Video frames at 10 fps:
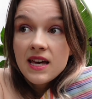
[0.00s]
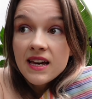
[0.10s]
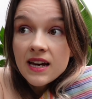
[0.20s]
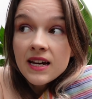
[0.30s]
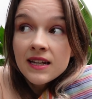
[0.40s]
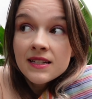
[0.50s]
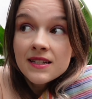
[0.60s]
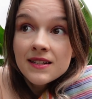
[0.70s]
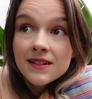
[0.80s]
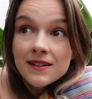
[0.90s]
And
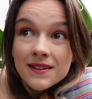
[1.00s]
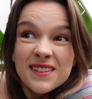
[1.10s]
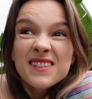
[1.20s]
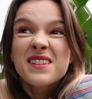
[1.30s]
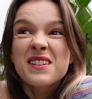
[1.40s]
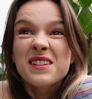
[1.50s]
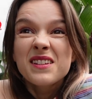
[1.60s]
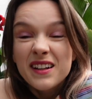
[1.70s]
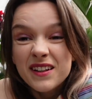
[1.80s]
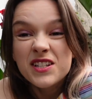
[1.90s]

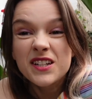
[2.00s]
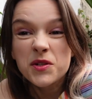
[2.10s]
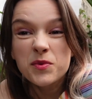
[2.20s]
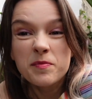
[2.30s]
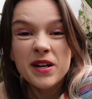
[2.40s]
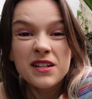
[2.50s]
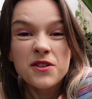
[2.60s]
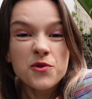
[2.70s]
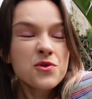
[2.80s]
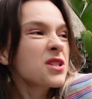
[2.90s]
I'll start with the bad
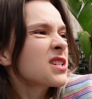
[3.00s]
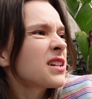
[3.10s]
news.